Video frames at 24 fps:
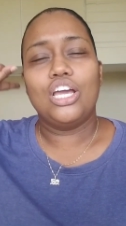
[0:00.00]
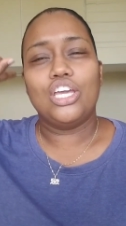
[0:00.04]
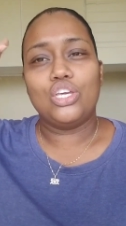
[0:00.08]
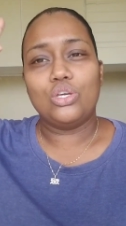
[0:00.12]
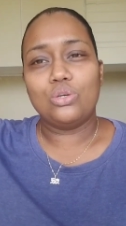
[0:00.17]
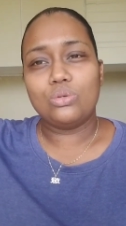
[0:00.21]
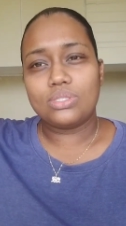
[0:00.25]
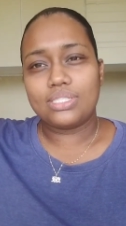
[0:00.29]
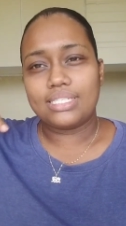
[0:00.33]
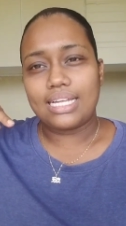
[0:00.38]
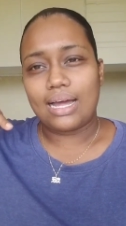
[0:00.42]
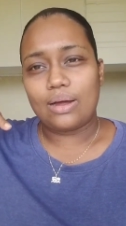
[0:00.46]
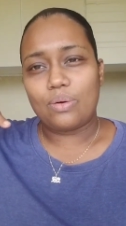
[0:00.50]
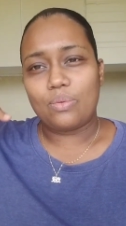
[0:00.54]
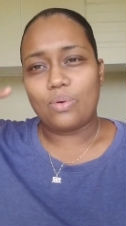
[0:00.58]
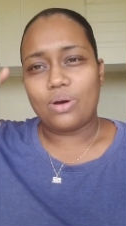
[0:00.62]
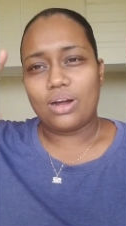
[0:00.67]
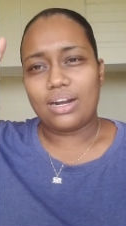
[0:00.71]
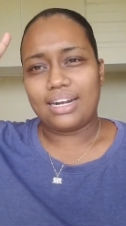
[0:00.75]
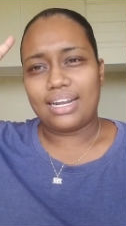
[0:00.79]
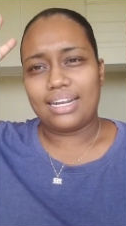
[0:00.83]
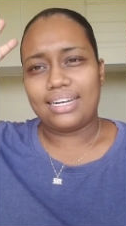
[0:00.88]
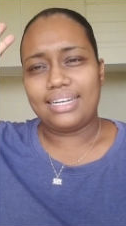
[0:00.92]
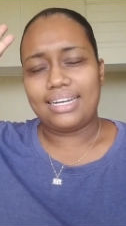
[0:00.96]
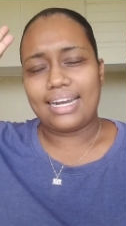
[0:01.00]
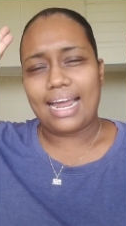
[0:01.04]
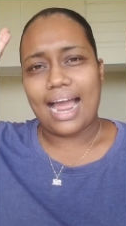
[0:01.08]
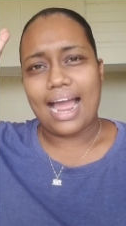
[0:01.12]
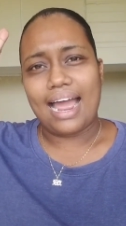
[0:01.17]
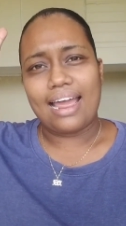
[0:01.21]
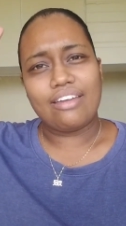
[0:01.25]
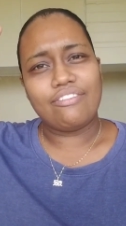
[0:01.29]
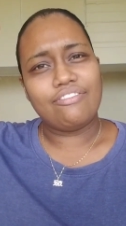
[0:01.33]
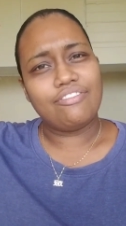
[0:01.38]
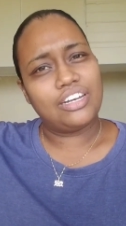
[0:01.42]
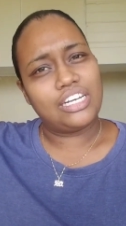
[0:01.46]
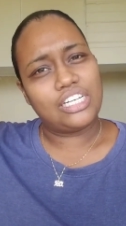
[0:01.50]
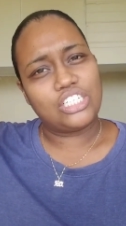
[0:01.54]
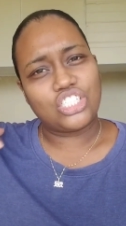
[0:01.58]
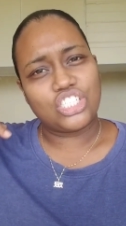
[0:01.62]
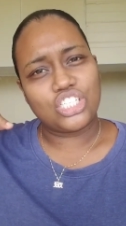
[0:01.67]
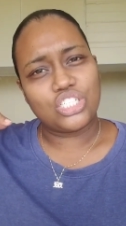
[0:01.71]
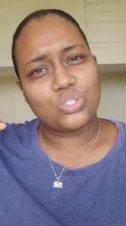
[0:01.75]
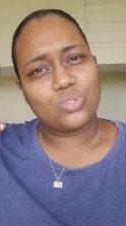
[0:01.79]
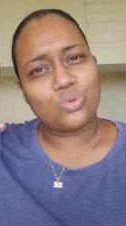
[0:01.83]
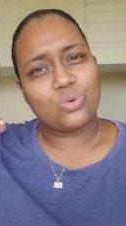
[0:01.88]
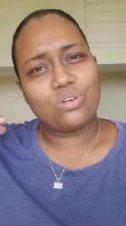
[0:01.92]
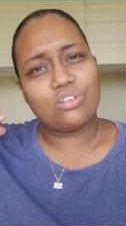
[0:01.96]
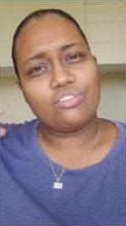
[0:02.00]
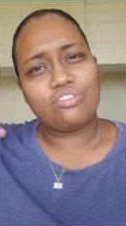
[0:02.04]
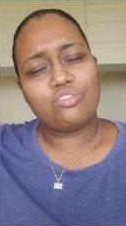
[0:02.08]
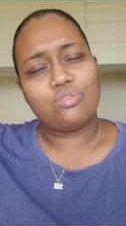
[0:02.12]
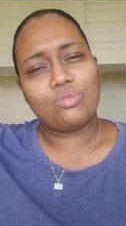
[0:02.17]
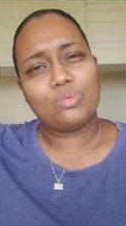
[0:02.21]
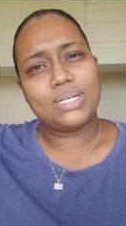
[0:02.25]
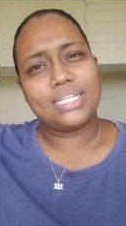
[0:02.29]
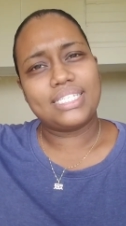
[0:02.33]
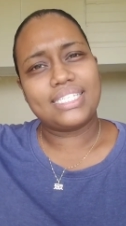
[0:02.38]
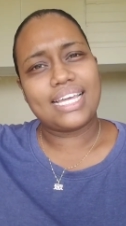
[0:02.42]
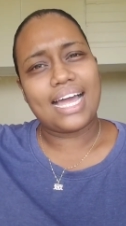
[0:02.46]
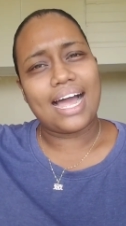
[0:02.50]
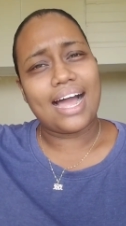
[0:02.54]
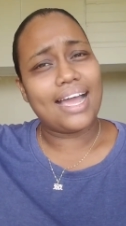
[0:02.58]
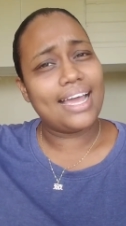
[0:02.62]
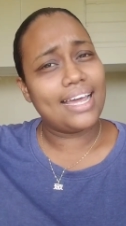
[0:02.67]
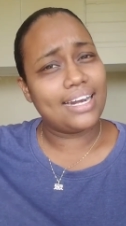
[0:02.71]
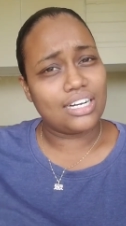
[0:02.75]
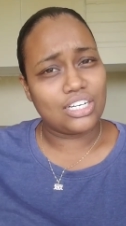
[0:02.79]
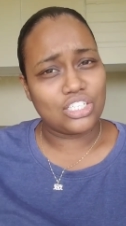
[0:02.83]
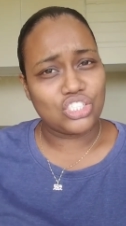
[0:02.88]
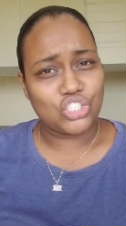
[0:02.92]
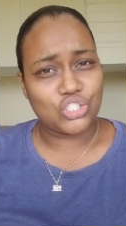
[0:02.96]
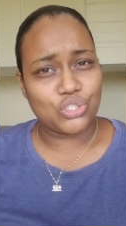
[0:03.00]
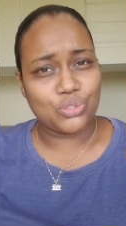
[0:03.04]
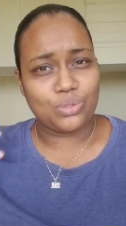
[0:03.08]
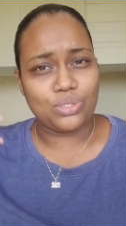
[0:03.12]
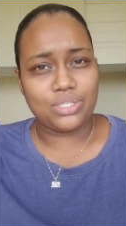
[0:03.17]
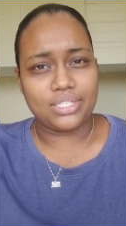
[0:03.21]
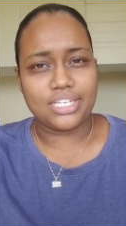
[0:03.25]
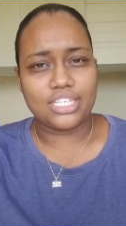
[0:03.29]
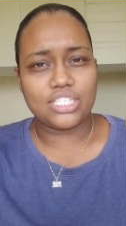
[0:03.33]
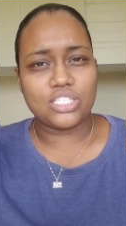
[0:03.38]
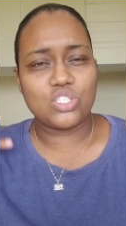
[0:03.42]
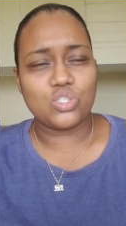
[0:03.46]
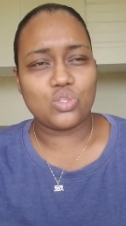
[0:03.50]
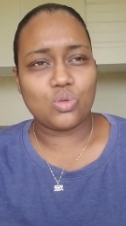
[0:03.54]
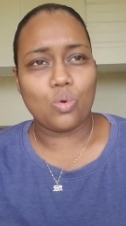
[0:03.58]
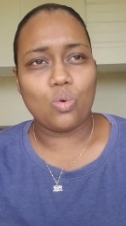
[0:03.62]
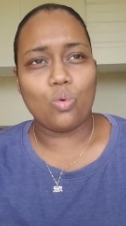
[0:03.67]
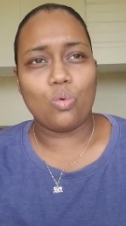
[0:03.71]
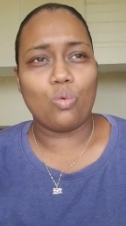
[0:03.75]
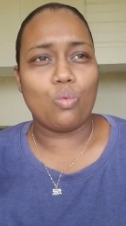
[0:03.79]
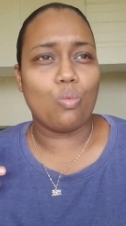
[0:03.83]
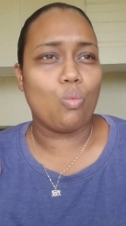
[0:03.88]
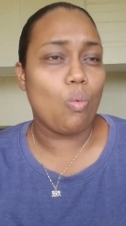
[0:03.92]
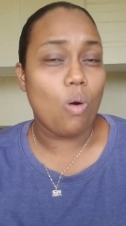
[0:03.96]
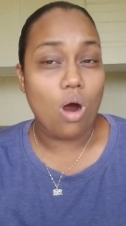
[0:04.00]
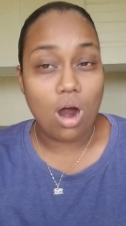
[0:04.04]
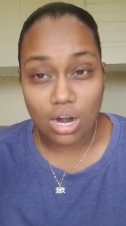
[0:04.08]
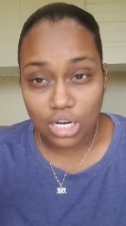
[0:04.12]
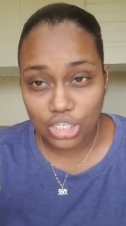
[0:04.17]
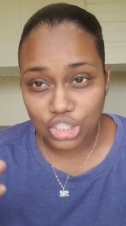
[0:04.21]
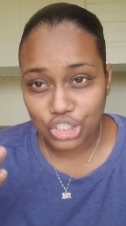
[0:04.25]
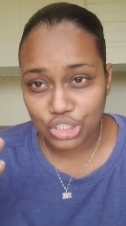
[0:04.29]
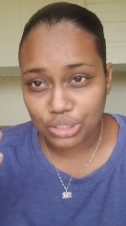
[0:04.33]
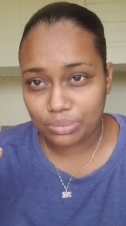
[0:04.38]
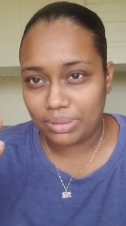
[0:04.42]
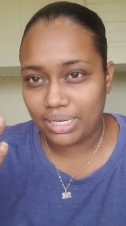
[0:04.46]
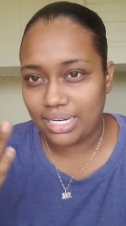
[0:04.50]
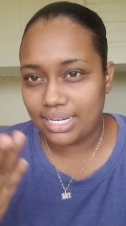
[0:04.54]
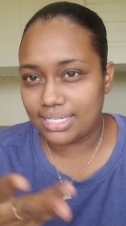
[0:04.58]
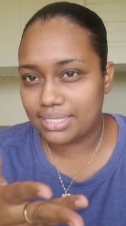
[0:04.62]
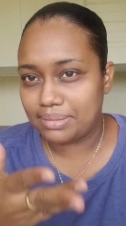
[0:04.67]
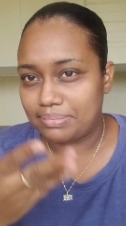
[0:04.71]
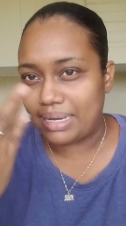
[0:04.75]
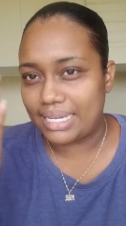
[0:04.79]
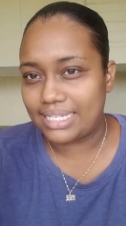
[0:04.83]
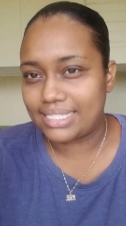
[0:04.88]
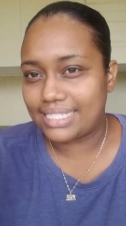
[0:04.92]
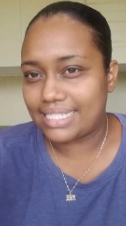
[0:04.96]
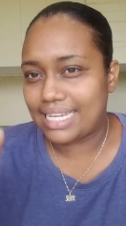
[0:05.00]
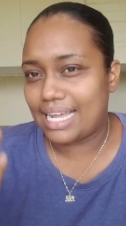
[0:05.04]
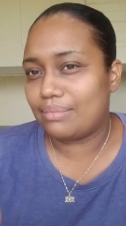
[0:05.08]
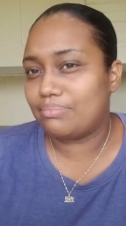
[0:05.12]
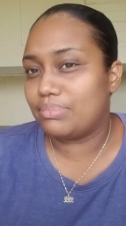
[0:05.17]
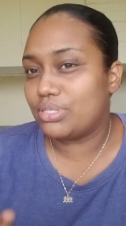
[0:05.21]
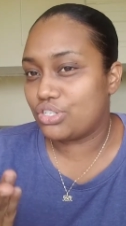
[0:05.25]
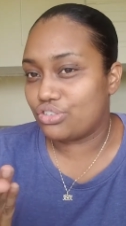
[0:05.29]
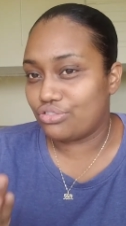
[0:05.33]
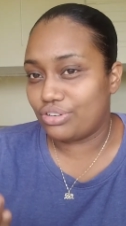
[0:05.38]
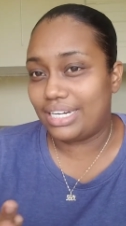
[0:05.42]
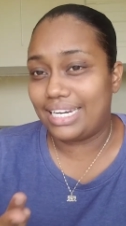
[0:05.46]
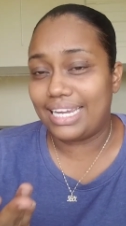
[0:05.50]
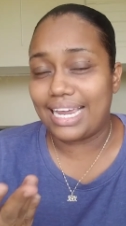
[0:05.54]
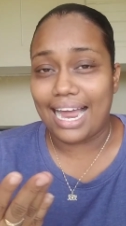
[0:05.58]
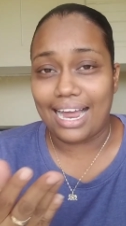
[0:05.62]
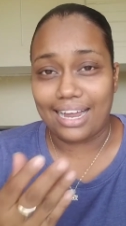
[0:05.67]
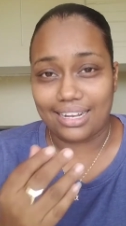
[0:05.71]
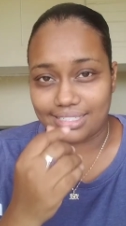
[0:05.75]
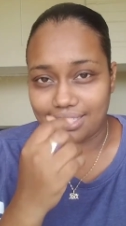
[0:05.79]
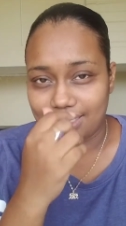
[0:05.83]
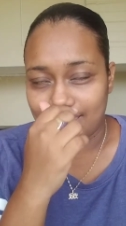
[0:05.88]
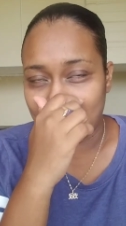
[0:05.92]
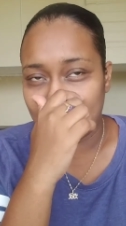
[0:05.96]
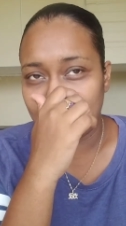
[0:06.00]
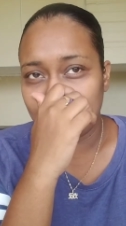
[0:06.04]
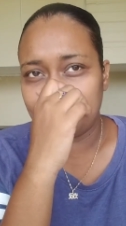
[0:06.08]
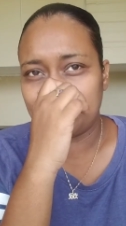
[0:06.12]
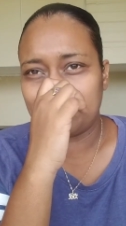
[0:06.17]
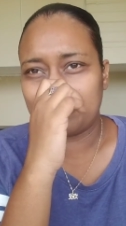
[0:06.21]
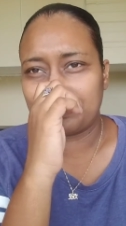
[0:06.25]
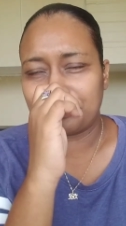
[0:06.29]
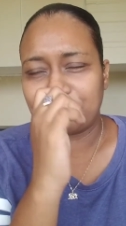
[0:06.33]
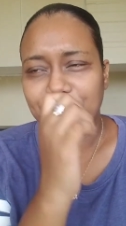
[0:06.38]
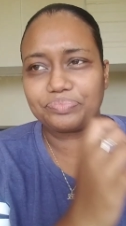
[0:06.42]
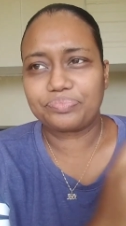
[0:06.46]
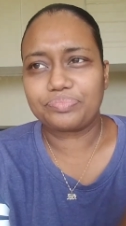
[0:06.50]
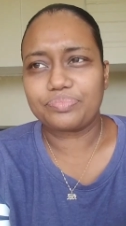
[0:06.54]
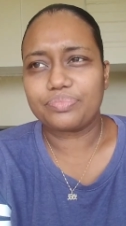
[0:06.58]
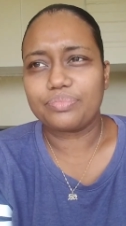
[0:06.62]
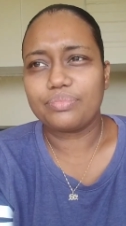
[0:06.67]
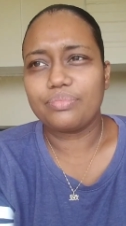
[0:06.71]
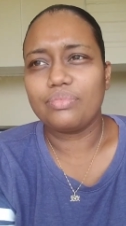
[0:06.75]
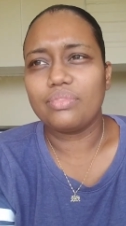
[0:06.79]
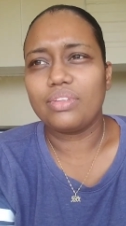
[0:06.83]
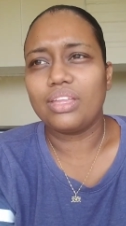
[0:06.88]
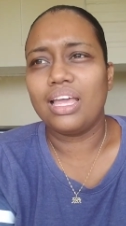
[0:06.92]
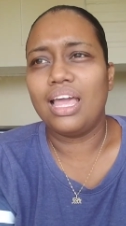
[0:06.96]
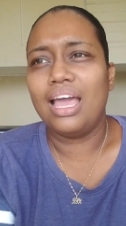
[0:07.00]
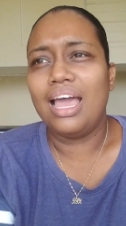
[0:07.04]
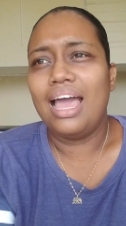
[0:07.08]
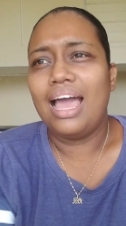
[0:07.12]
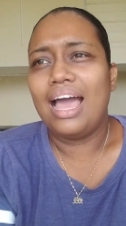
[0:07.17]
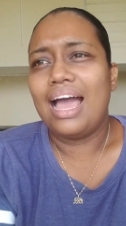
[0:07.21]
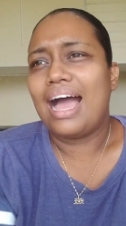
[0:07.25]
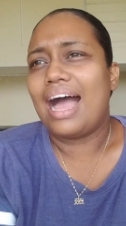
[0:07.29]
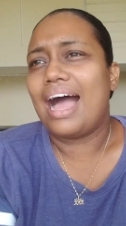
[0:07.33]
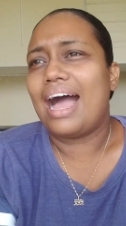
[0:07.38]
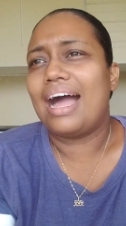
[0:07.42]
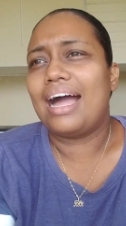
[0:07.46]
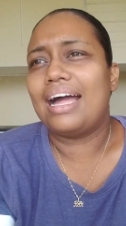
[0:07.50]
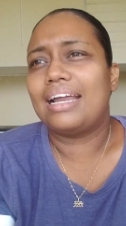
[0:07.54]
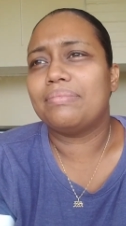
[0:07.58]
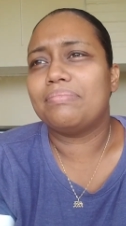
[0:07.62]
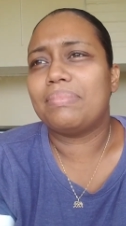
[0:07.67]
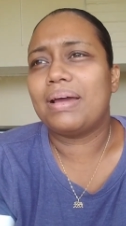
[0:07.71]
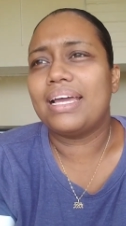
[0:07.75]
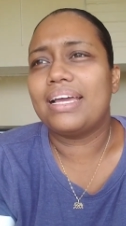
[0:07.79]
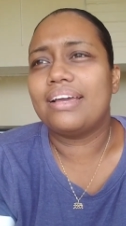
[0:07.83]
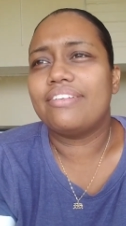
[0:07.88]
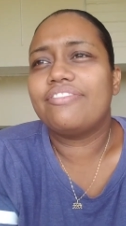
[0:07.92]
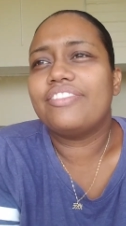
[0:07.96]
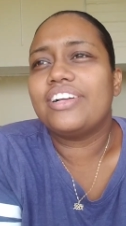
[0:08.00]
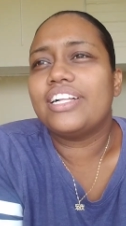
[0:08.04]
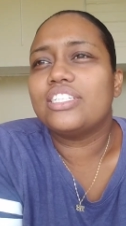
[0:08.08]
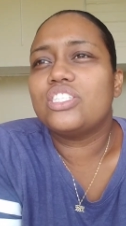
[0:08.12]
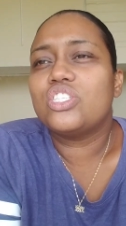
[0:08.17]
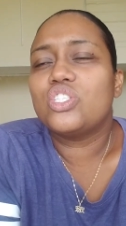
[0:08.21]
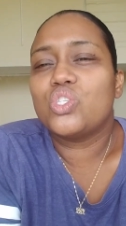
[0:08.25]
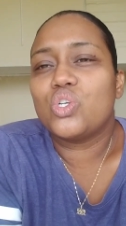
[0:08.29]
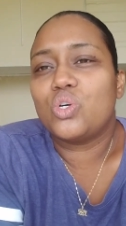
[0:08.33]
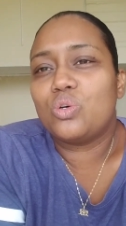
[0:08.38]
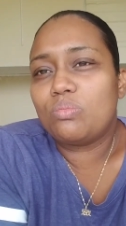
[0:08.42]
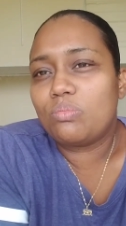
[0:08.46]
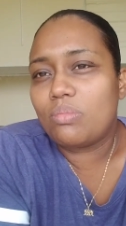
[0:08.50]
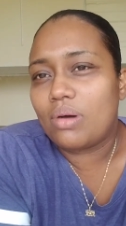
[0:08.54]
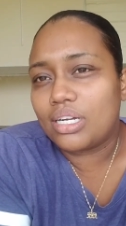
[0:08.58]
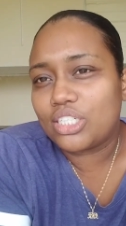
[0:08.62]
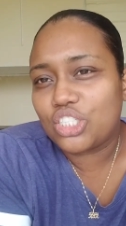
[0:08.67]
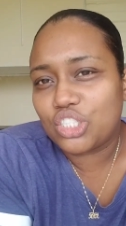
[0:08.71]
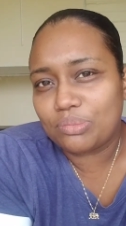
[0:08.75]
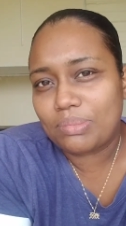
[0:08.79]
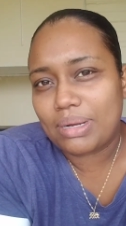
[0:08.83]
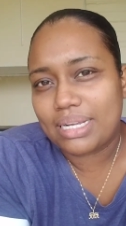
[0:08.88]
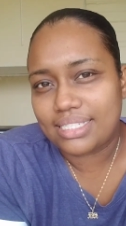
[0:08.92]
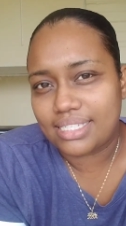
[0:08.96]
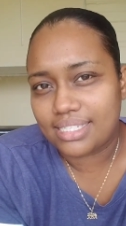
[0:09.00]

used that one and I finished it off with a head and shoulders wash because my scalp is really acting up and my hair felt so much